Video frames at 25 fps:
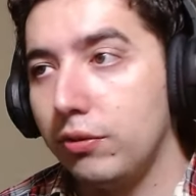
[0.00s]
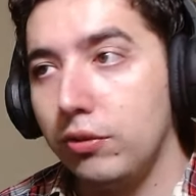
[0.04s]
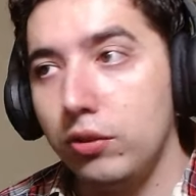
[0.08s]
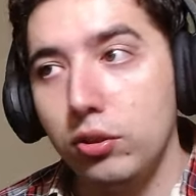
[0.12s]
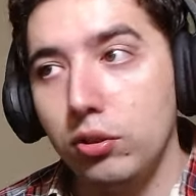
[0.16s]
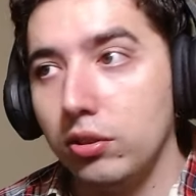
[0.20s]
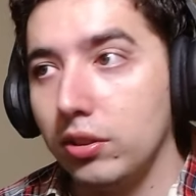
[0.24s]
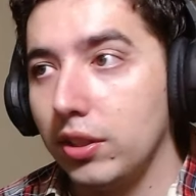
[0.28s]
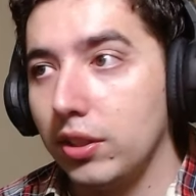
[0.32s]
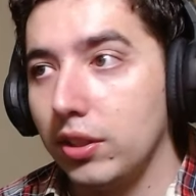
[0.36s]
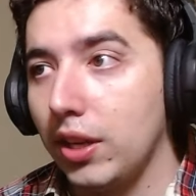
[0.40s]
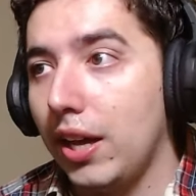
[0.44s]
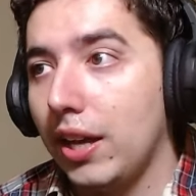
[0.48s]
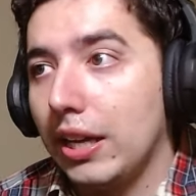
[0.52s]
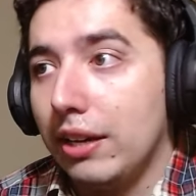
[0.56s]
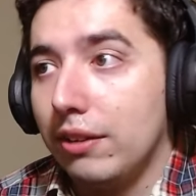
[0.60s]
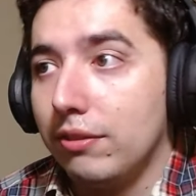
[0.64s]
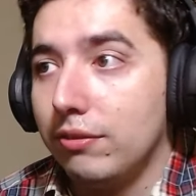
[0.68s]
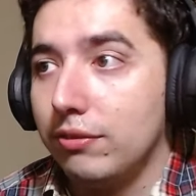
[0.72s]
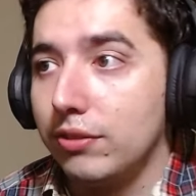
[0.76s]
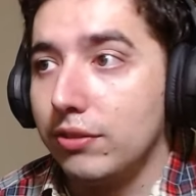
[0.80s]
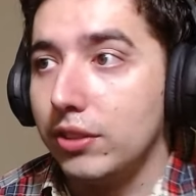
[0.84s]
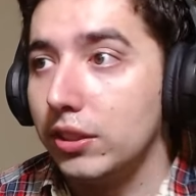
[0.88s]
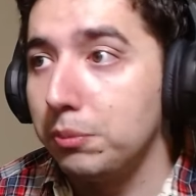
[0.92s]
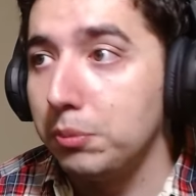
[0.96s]
you don't gotta
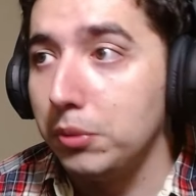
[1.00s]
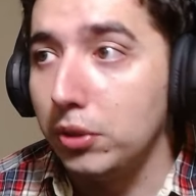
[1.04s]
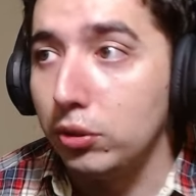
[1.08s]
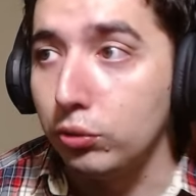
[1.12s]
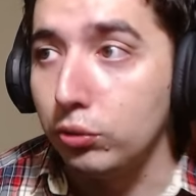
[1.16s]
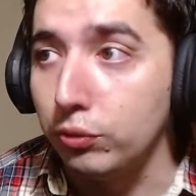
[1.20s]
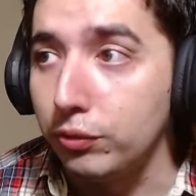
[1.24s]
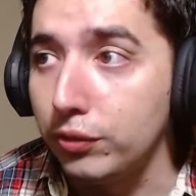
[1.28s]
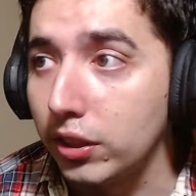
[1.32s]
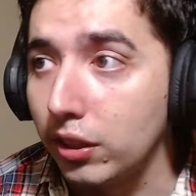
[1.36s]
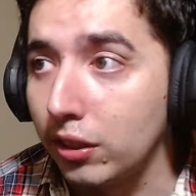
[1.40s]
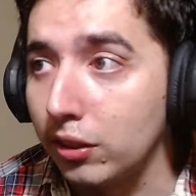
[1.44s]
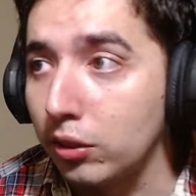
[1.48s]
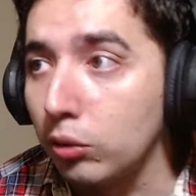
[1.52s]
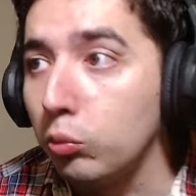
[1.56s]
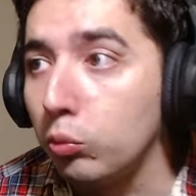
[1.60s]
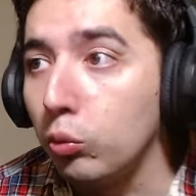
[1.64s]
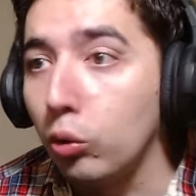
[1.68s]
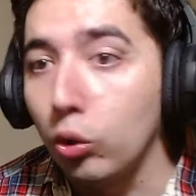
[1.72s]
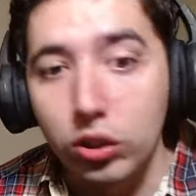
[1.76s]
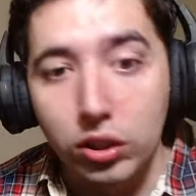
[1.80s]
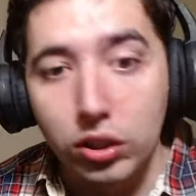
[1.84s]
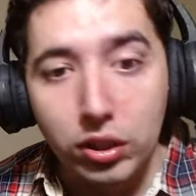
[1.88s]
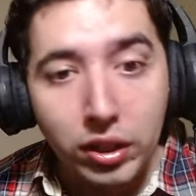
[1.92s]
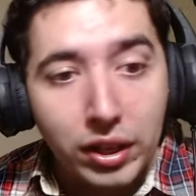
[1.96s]
convince me to fear the
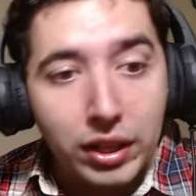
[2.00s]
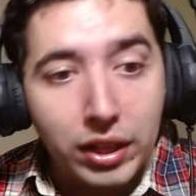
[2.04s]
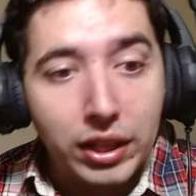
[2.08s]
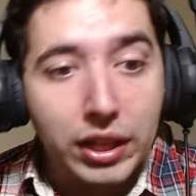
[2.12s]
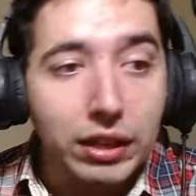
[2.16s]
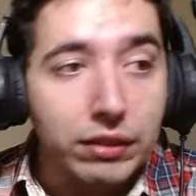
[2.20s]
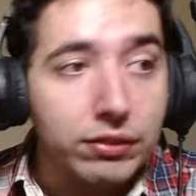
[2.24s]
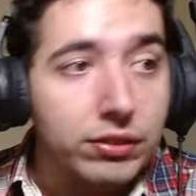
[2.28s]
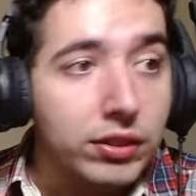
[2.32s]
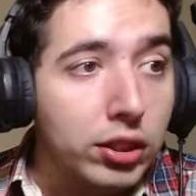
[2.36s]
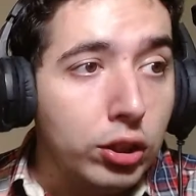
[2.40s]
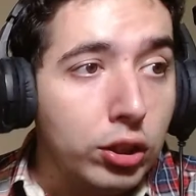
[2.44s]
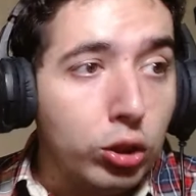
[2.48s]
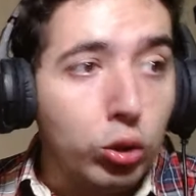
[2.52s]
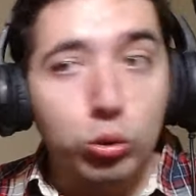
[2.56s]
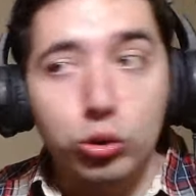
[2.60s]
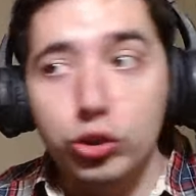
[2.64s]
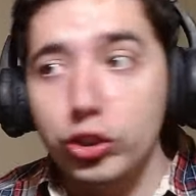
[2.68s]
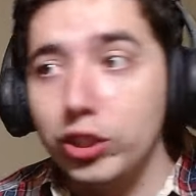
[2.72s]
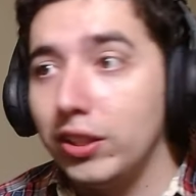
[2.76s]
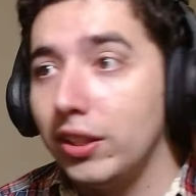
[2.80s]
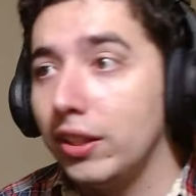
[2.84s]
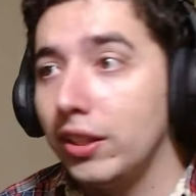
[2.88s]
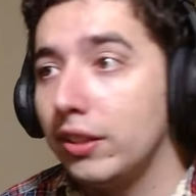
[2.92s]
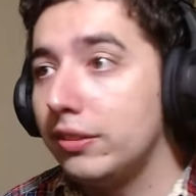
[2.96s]
water. If the
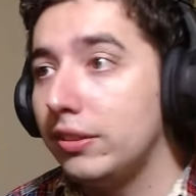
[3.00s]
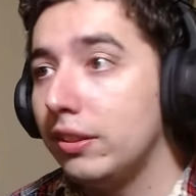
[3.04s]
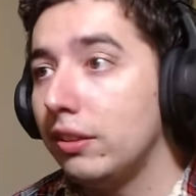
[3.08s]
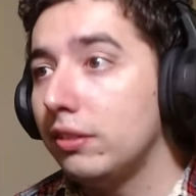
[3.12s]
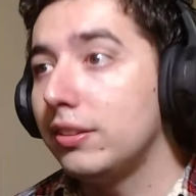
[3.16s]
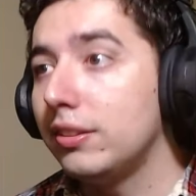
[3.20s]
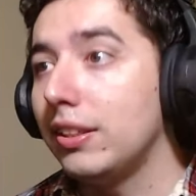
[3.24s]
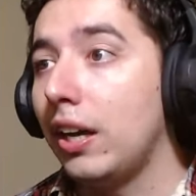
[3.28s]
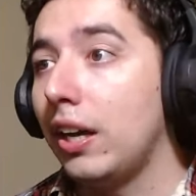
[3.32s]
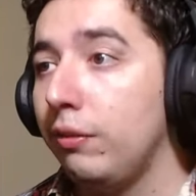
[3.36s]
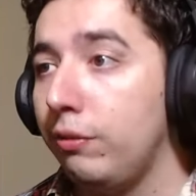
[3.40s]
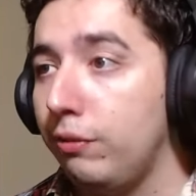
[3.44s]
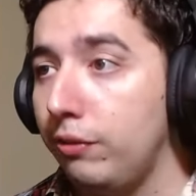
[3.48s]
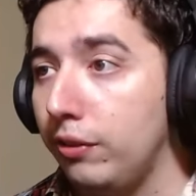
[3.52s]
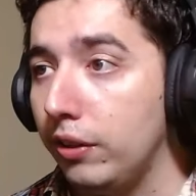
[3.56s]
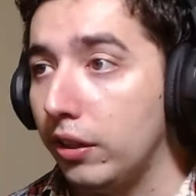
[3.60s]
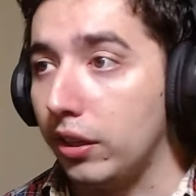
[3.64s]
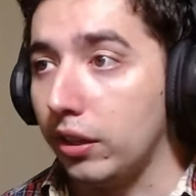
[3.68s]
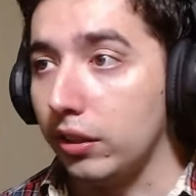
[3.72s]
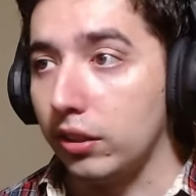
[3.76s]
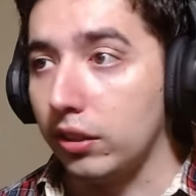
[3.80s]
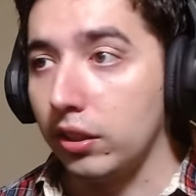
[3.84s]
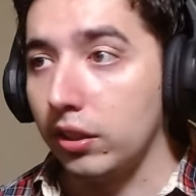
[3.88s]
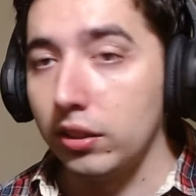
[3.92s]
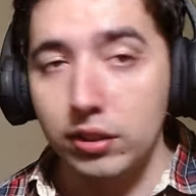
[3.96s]
ocean exists, I fear
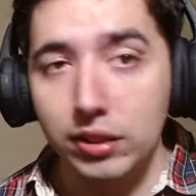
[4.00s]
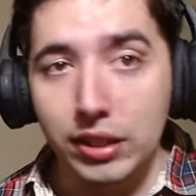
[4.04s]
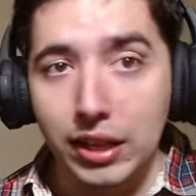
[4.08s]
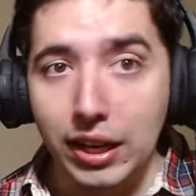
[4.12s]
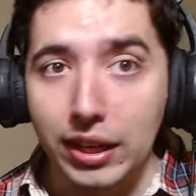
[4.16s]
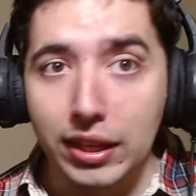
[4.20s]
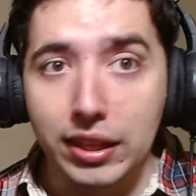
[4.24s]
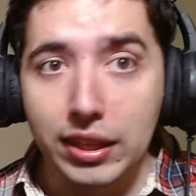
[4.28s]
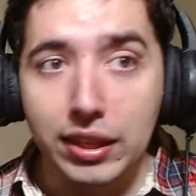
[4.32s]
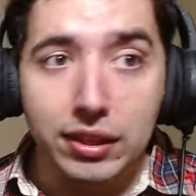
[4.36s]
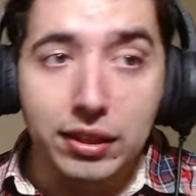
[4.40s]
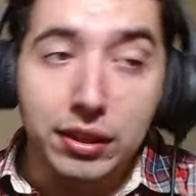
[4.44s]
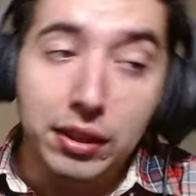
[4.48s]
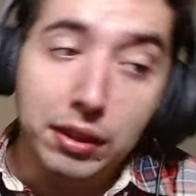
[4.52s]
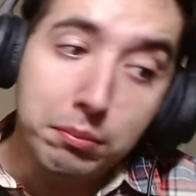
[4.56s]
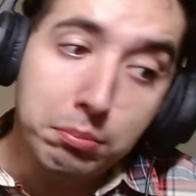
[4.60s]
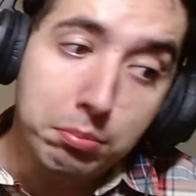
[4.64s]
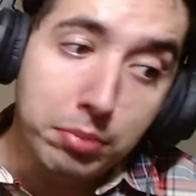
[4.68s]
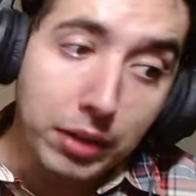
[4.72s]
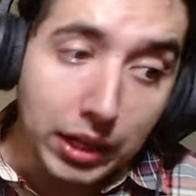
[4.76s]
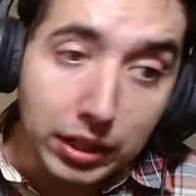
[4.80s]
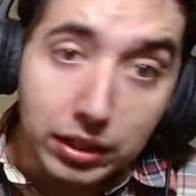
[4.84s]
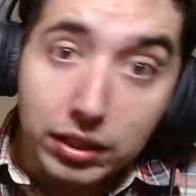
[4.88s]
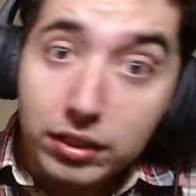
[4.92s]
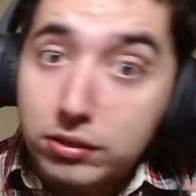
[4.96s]
it. I can
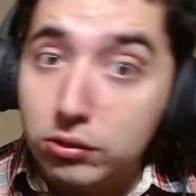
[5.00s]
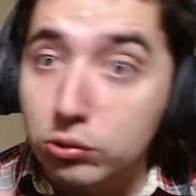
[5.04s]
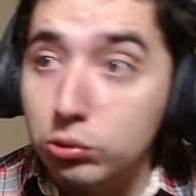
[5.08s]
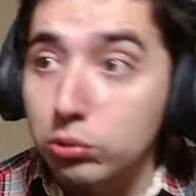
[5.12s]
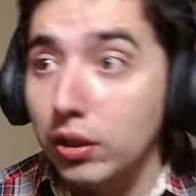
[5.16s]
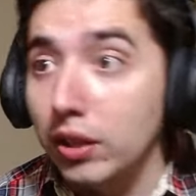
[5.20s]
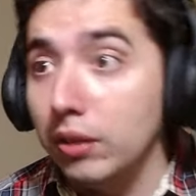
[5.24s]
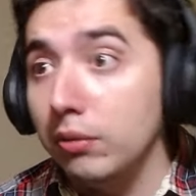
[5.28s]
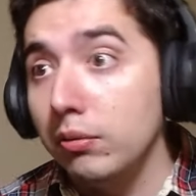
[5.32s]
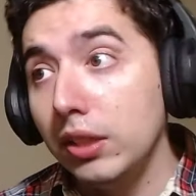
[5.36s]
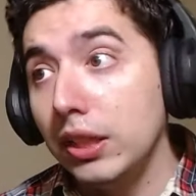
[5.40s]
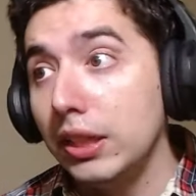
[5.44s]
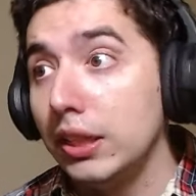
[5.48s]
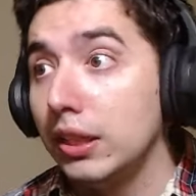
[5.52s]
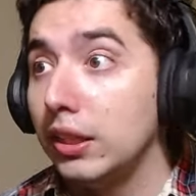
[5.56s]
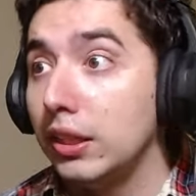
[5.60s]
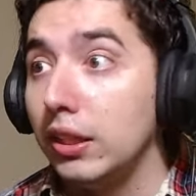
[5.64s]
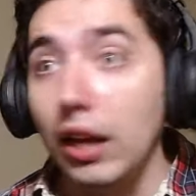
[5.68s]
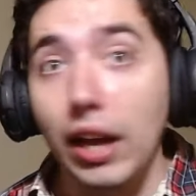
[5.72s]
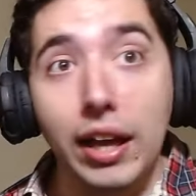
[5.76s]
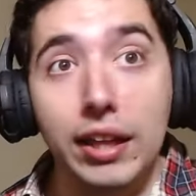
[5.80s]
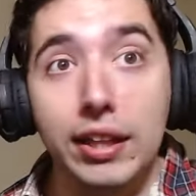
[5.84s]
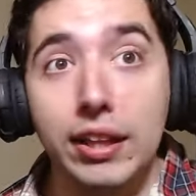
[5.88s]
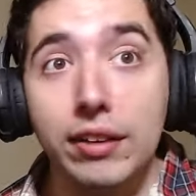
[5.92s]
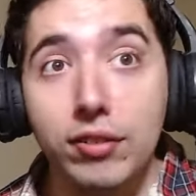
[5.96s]
barely swim,
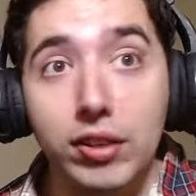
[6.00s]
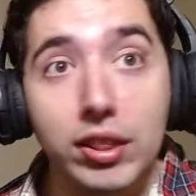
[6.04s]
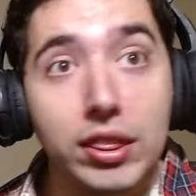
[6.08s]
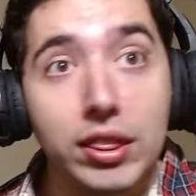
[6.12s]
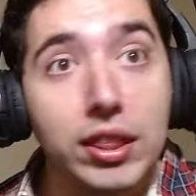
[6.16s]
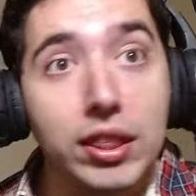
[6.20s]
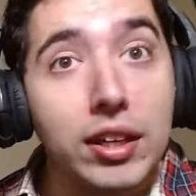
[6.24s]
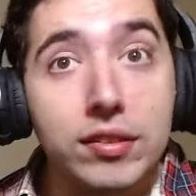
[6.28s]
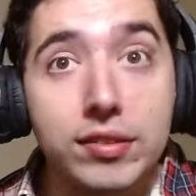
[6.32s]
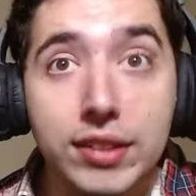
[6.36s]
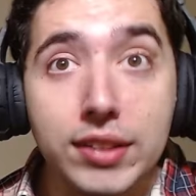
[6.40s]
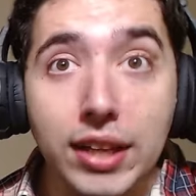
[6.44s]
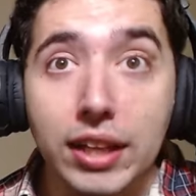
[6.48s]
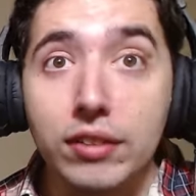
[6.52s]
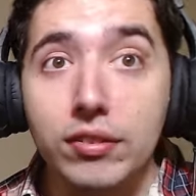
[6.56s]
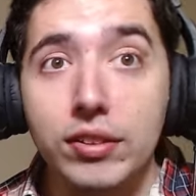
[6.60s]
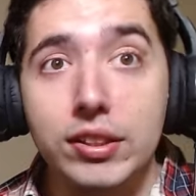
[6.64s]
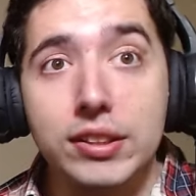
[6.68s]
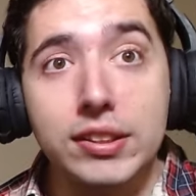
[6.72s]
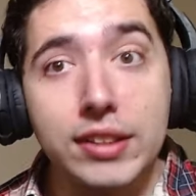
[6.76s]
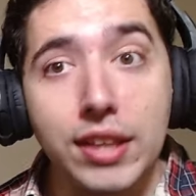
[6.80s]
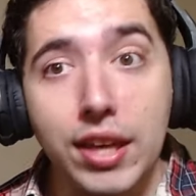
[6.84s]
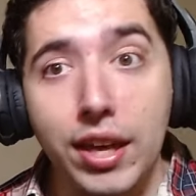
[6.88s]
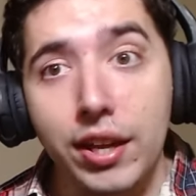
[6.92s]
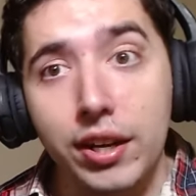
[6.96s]
and everything inside of it's
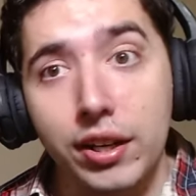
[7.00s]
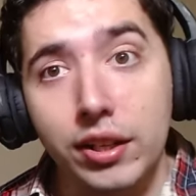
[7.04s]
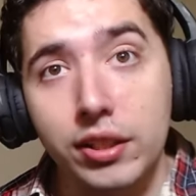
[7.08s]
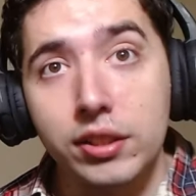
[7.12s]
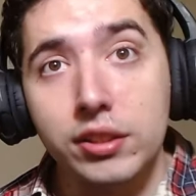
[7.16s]
scary.